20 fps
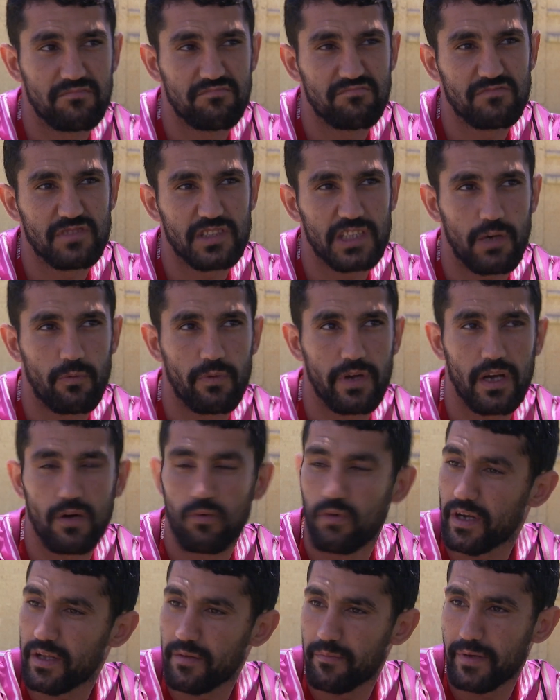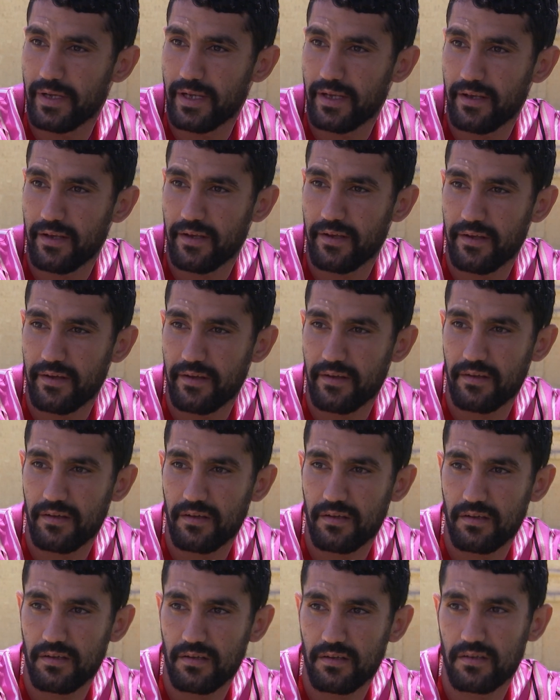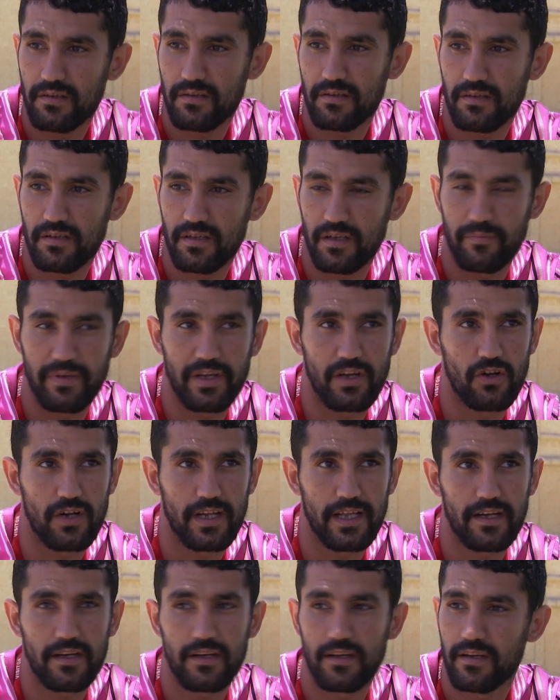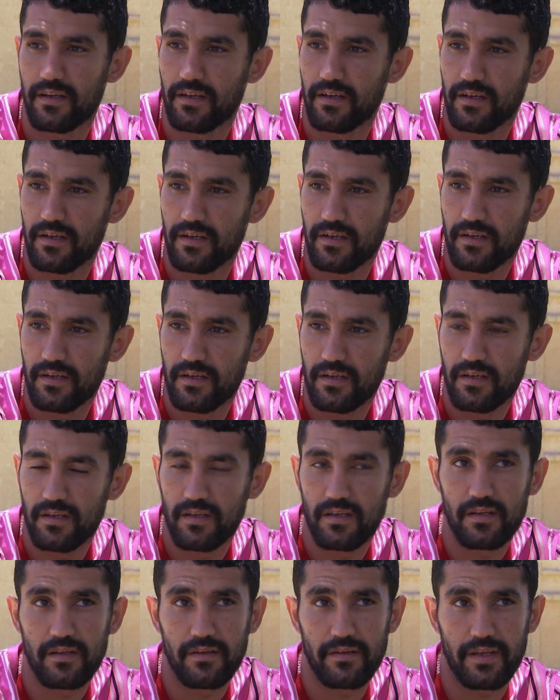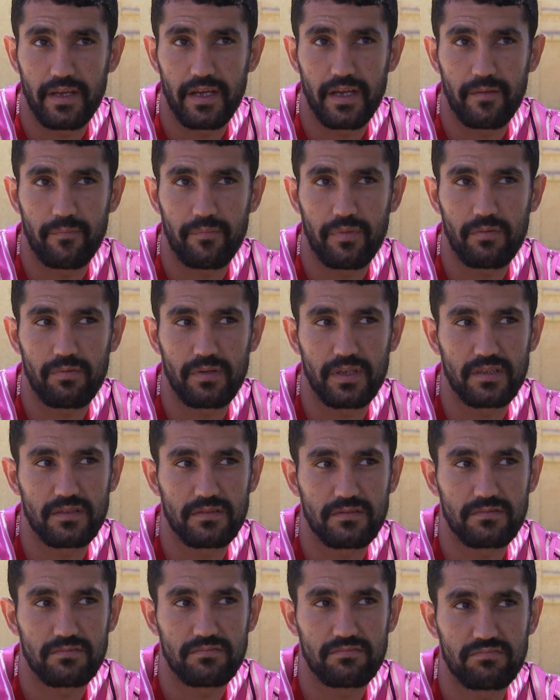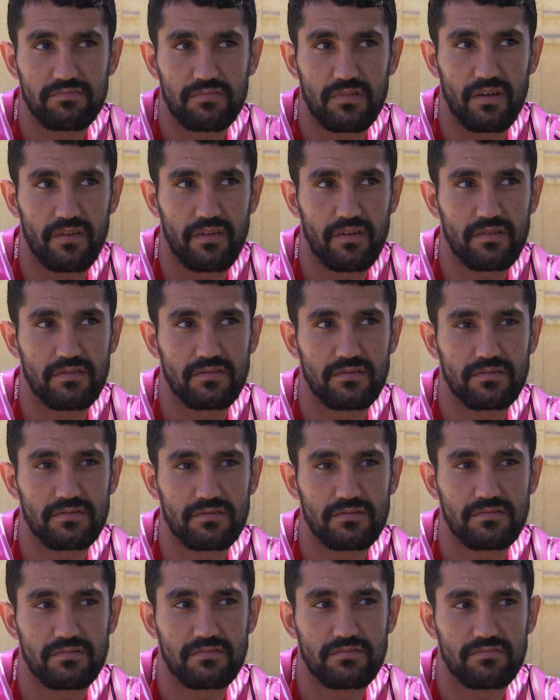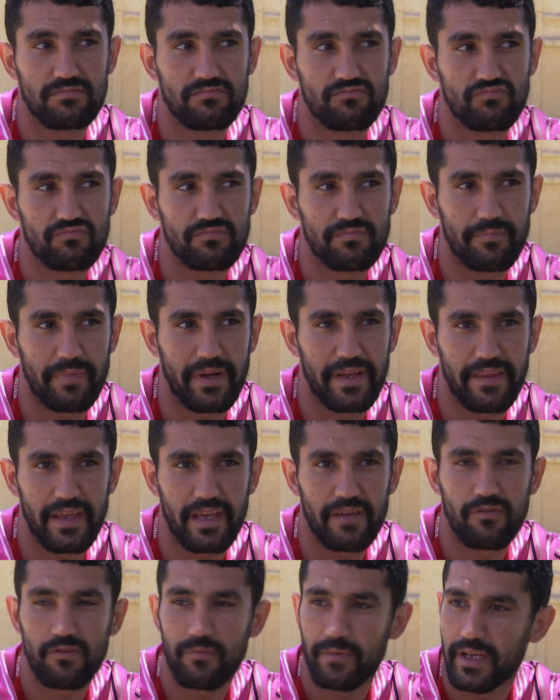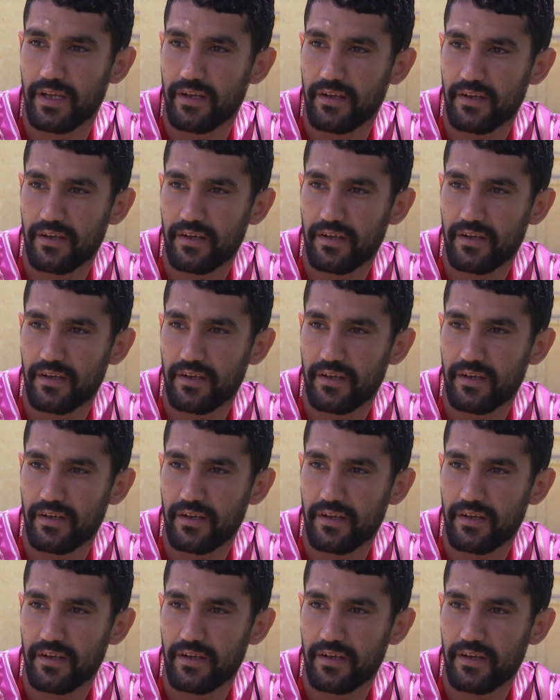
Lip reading: somewhere I wanted to be a bit earlier. Yeah, and probably, what knows, be there for me.